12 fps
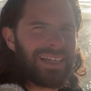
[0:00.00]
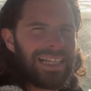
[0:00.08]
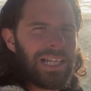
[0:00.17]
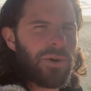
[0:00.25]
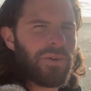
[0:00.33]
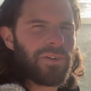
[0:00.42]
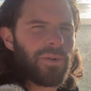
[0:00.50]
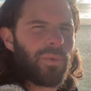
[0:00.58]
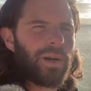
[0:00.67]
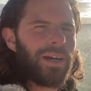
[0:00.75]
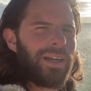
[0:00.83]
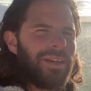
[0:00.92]
Hello
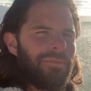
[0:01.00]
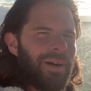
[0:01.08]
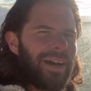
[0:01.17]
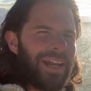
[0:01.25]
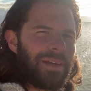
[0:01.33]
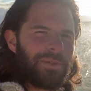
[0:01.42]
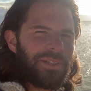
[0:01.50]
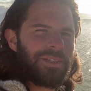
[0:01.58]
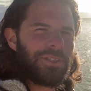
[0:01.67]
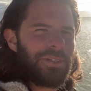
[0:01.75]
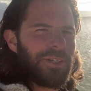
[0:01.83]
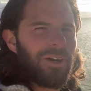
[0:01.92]
everyone, my name is
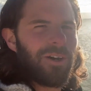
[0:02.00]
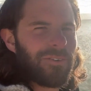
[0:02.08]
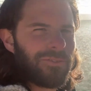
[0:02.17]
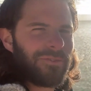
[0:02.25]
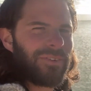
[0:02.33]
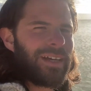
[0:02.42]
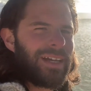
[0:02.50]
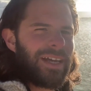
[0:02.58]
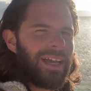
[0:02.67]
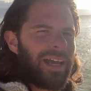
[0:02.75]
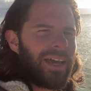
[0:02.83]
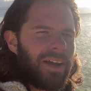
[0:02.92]
Geoff
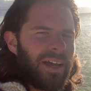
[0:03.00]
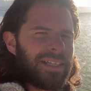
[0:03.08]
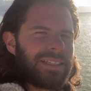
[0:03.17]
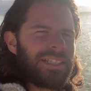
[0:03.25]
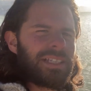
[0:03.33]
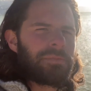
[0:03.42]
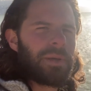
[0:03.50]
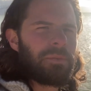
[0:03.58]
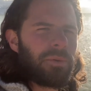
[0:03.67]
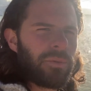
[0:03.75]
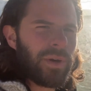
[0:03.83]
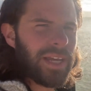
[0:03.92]
and I assist
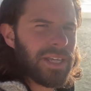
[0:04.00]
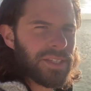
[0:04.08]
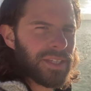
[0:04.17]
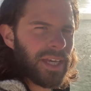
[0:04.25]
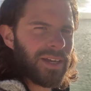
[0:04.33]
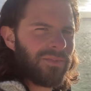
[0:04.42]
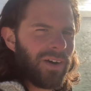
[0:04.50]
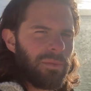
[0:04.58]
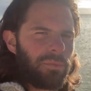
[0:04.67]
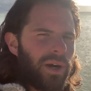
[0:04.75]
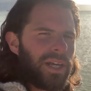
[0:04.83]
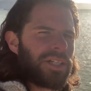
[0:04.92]
people raise their
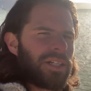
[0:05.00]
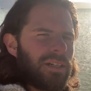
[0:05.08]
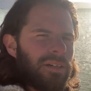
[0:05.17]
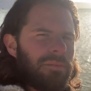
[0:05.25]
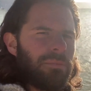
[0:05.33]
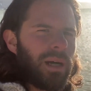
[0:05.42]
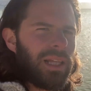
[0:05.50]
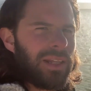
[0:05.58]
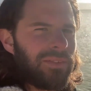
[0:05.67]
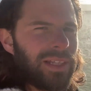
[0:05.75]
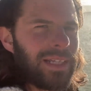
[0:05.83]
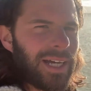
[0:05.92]
vibration by
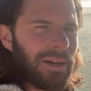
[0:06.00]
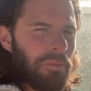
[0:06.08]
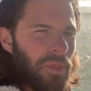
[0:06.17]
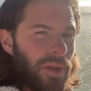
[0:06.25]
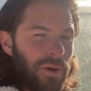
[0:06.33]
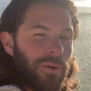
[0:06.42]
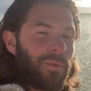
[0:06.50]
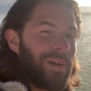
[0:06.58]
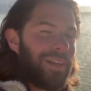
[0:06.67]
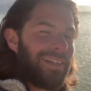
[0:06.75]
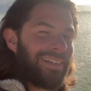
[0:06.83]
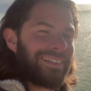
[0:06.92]
leveling up their
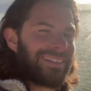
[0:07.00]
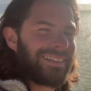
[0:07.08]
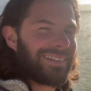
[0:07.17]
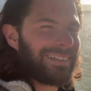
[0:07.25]
awareness.